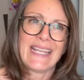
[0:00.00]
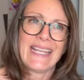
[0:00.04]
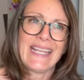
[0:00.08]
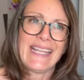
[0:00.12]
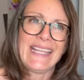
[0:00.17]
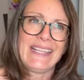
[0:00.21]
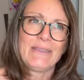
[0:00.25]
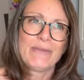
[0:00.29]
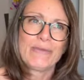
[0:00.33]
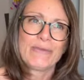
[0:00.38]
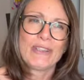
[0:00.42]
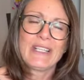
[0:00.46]

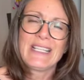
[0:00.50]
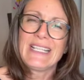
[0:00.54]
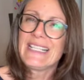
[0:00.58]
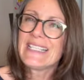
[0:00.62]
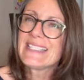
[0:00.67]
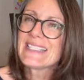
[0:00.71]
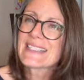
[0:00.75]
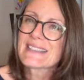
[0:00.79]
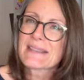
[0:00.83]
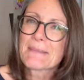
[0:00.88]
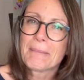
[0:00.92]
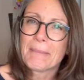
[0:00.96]
It really
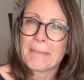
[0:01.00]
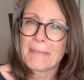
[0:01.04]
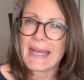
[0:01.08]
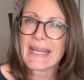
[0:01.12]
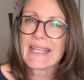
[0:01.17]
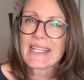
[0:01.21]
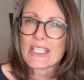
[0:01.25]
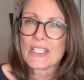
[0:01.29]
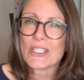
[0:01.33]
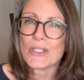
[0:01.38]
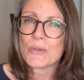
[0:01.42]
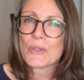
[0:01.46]
doesn't
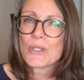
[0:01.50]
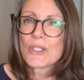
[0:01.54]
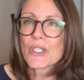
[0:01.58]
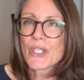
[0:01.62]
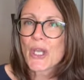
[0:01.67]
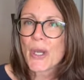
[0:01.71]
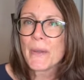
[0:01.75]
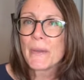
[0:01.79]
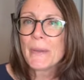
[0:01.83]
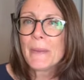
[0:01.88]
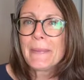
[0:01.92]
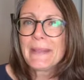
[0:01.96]
matter. You can
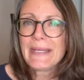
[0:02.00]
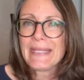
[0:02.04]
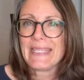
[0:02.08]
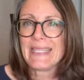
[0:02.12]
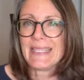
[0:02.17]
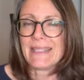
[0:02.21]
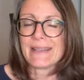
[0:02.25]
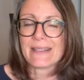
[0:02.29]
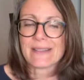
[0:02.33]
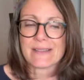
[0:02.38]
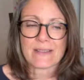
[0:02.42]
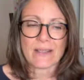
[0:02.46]
go a bit
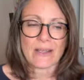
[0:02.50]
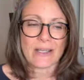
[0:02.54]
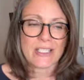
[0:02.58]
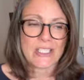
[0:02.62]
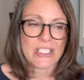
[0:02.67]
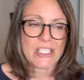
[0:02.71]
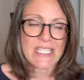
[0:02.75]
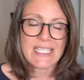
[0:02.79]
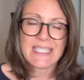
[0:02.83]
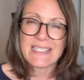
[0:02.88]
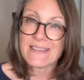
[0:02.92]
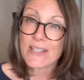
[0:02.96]
either side.
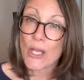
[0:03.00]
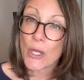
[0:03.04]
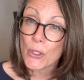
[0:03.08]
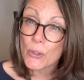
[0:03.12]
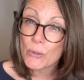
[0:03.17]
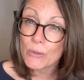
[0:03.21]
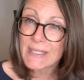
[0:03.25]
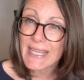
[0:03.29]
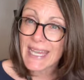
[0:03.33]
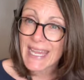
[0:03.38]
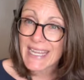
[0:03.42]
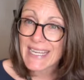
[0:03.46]
It's
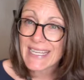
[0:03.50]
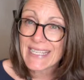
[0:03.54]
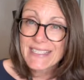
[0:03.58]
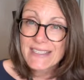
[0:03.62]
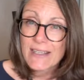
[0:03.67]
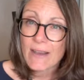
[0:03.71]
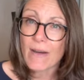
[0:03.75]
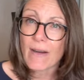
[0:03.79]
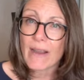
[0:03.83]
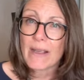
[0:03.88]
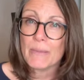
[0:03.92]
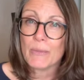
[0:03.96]
okay
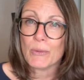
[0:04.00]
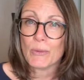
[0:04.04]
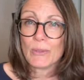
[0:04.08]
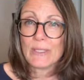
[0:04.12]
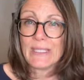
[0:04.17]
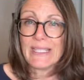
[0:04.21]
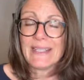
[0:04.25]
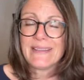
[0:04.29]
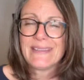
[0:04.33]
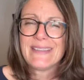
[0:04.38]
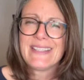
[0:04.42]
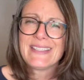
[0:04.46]
to eyeball
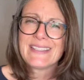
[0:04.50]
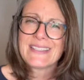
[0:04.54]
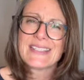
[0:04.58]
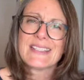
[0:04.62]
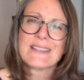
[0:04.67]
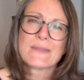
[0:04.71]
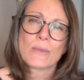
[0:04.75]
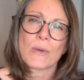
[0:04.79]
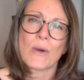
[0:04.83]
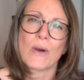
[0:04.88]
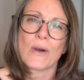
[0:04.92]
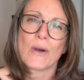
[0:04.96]
it. This
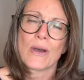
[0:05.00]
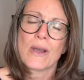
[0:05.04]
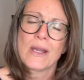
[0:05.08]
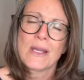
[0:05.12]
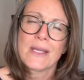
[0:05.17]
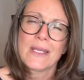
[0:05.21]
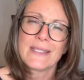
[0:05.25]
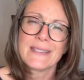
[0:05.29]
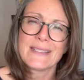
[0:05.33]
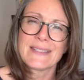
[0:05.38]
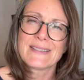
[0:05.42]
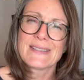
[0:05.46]
is
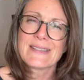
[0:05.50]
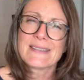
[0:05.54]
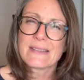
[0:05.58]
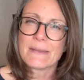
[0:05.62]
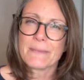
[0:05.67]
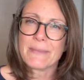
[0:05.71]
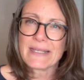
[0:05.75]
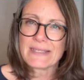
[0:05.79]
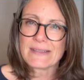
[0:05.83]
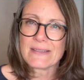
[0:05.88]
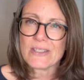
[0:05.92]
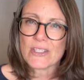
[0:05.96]
the
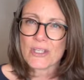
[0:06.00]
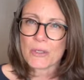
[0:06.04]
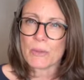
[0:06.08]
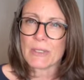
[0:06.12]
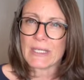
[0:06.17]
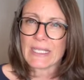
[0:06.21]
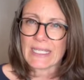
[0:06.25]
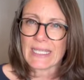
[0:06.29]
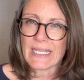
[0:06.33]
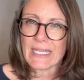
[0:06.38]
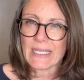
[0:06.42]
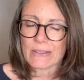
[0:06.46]
message I
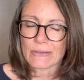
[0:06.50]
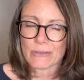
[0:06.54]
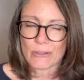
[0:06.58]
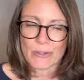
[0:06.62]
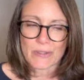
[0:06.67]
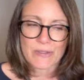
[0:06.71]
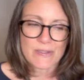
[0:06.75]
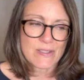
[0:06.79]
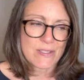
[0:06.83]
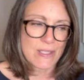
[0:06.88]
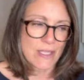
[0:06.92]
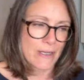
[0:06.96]
want to get
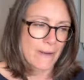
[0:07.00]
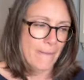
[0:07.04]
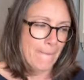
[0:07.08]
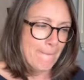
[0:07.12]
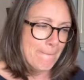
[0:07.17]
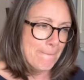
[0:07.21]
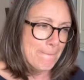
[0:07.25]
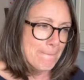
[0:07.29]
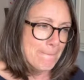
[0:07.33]
across, that